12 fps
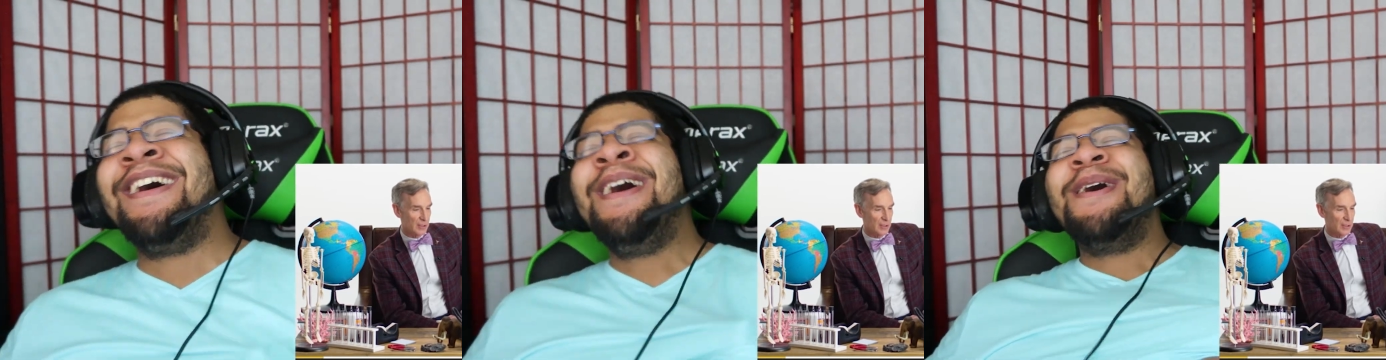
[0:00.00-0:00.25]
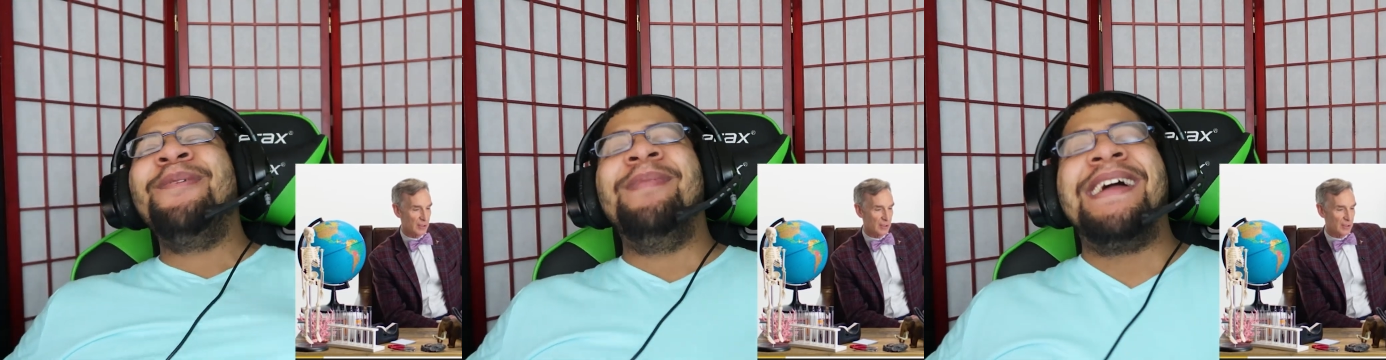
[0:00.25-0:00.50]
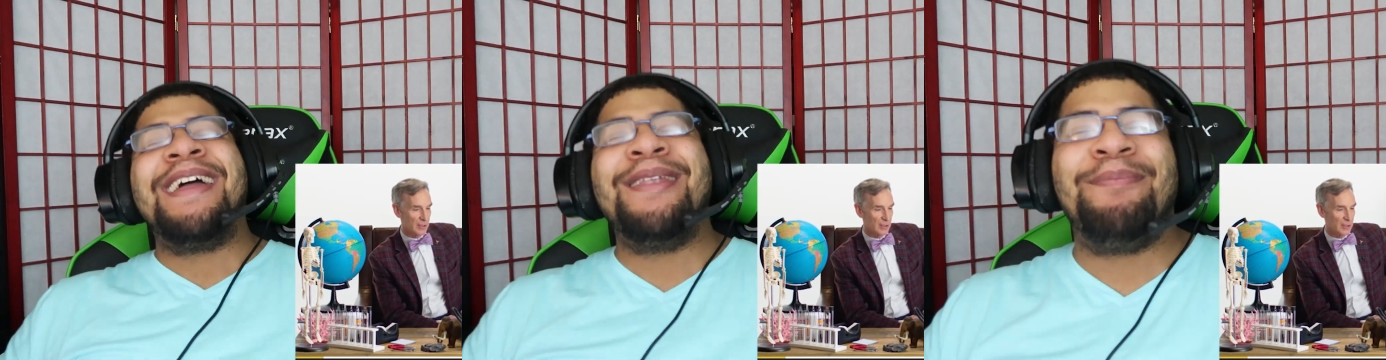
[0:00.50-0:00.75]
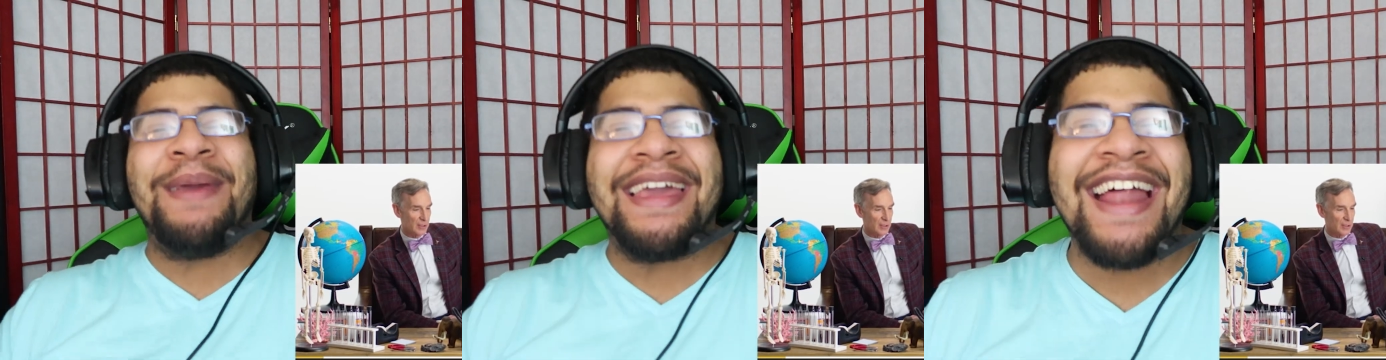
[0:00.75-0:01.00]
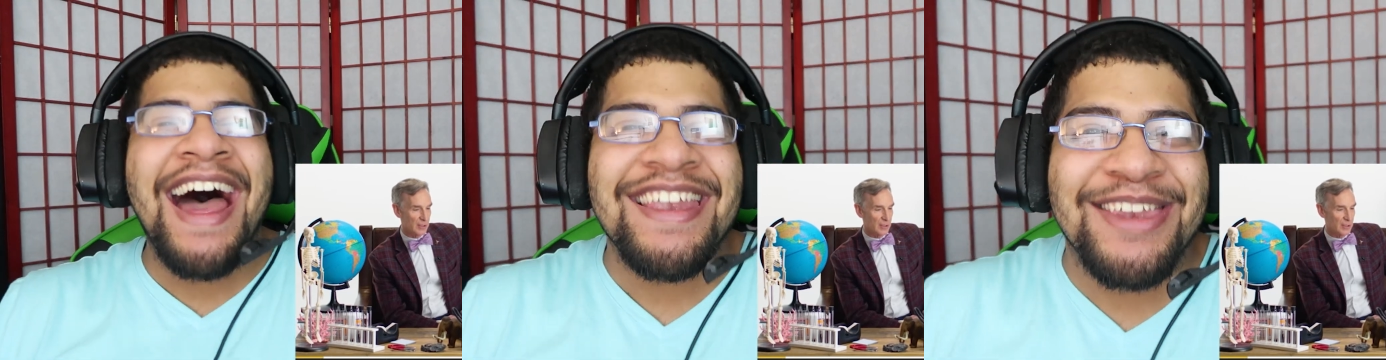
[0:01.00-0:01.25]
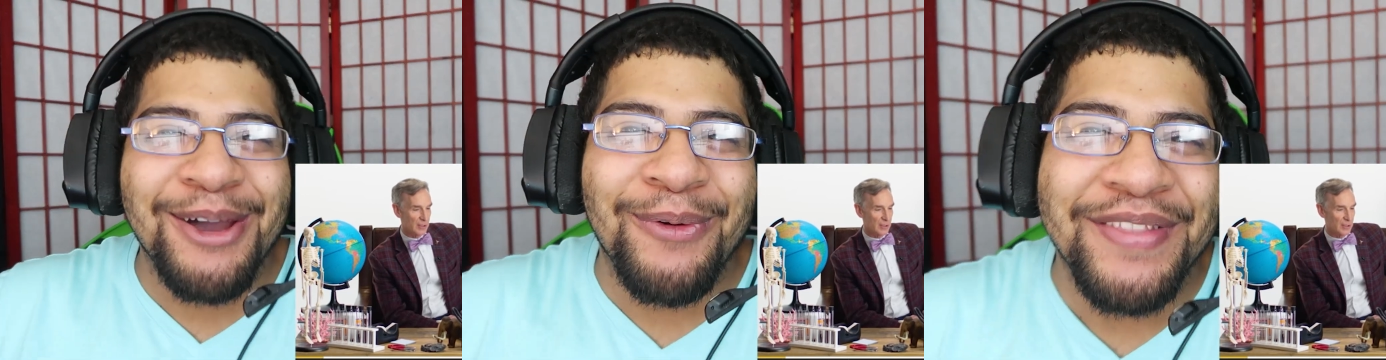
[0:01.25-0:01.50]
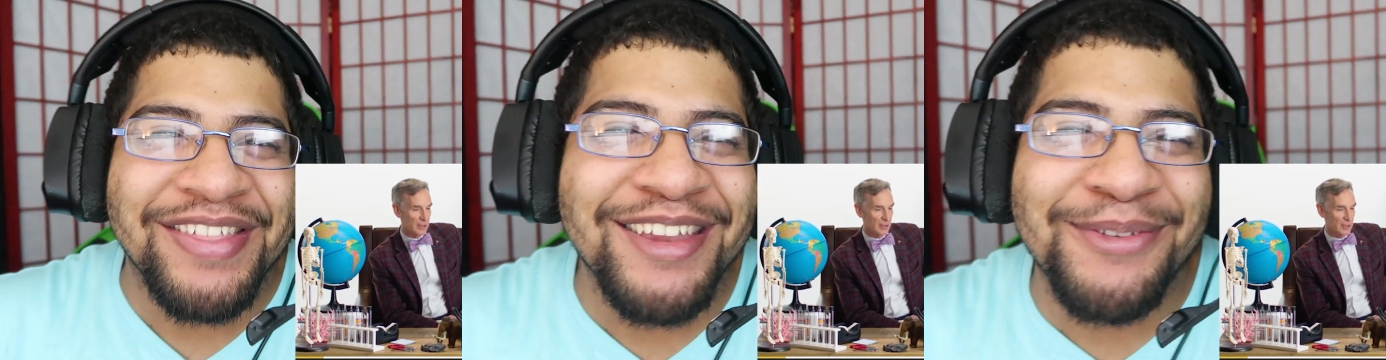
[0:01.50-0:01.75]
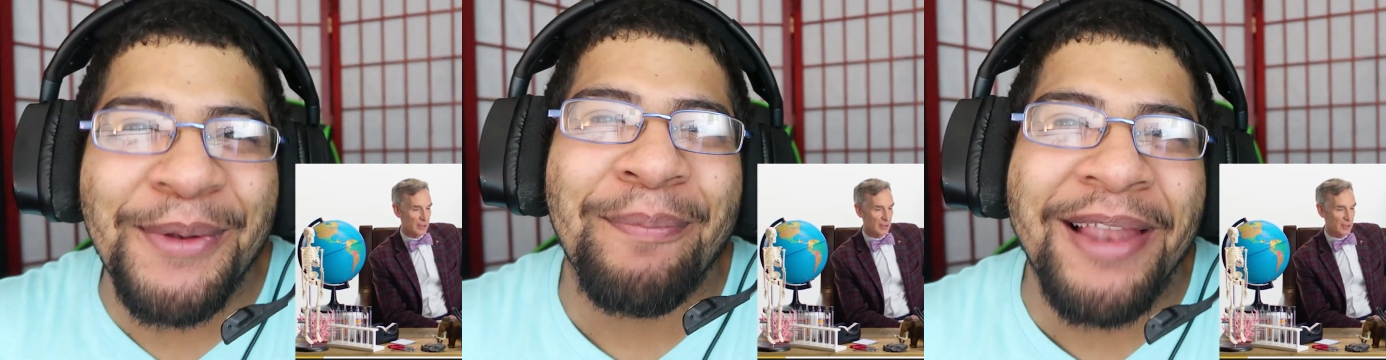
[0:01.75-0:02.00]
Speaker 1: Basically. Me and B Dot deal with
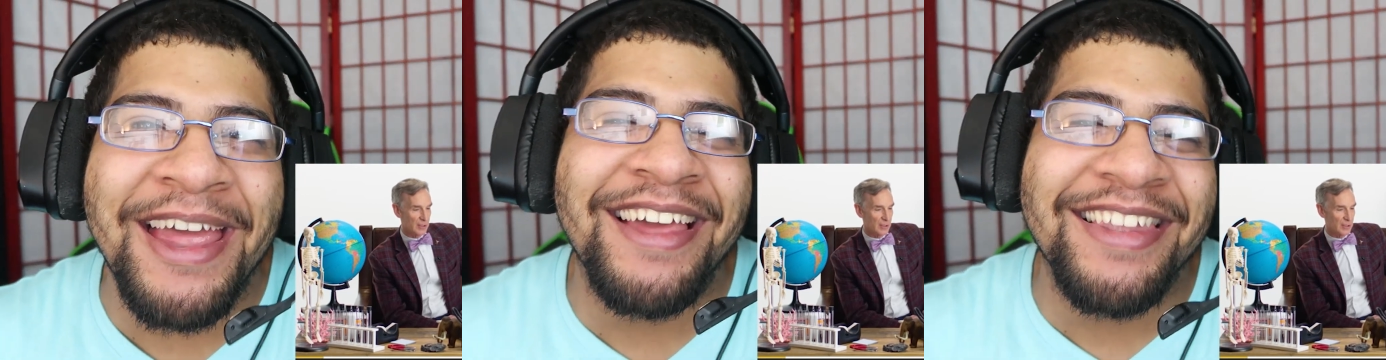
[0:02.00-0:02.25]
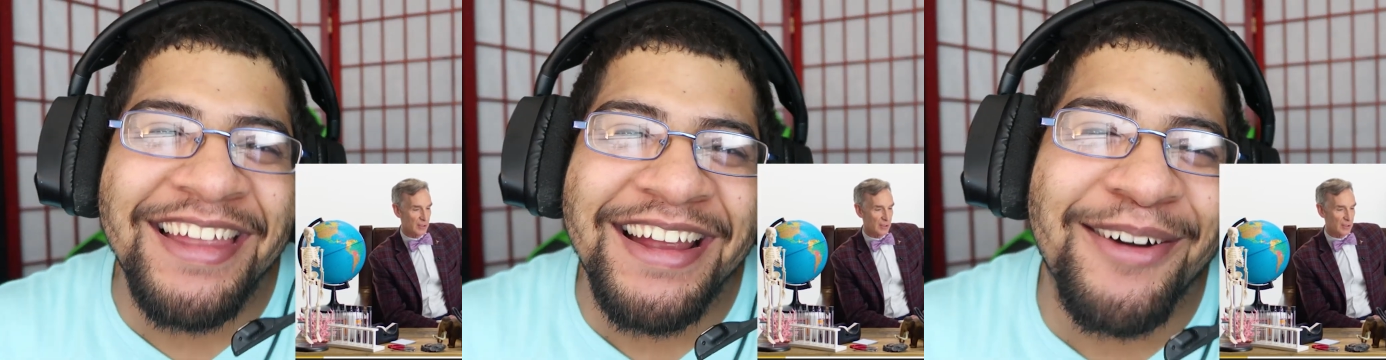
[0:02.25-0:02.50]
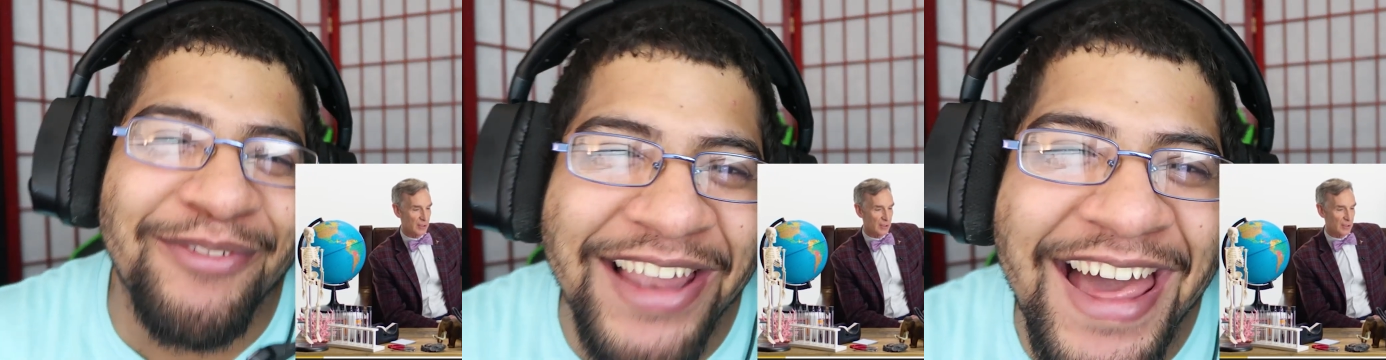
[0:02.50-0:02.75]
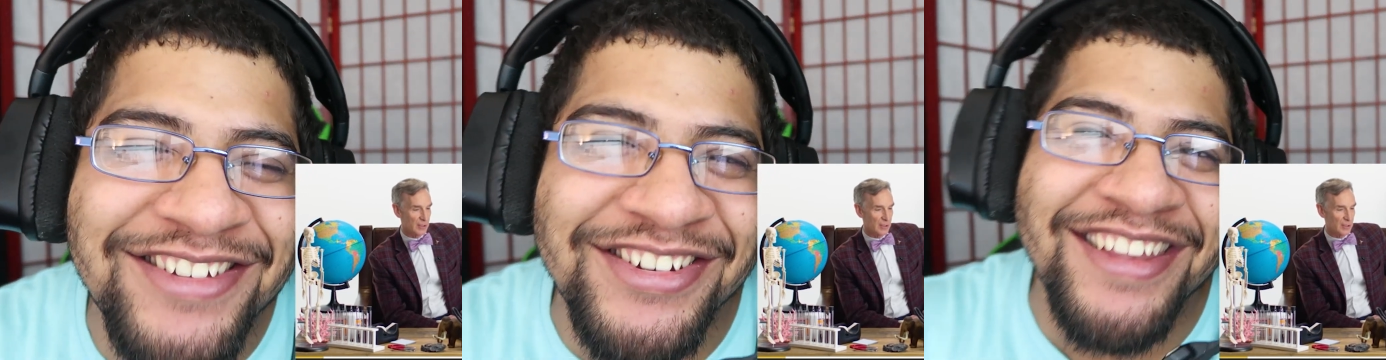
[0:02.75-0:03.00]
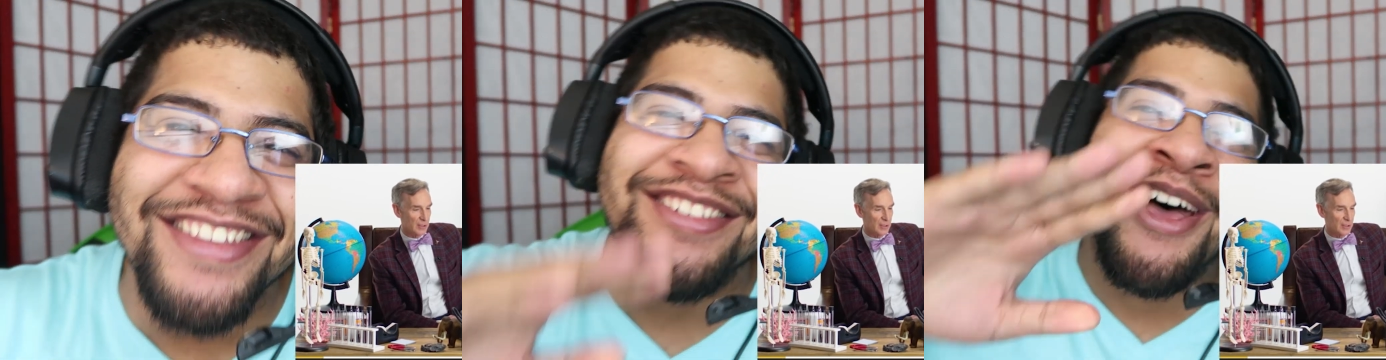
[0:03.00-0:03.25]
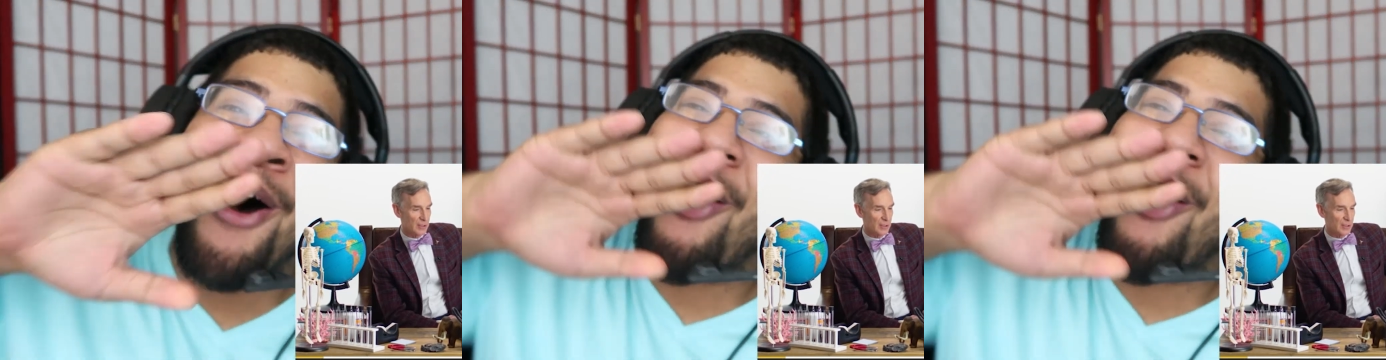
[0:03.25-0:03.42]
this when playing League of Legends